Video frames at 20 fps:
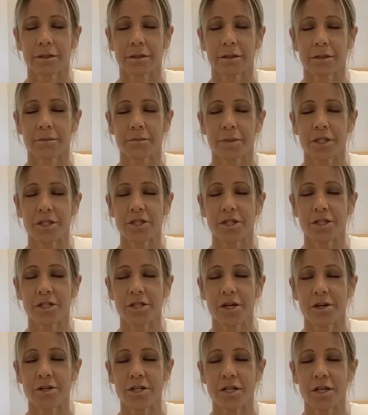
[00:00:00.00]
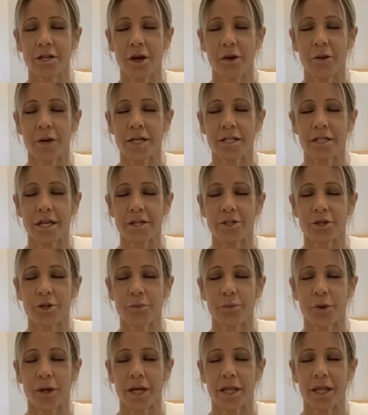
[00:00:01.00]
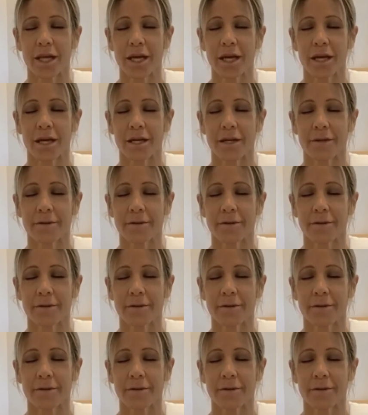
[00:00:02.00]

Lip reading: But just start to notice as you breathe in,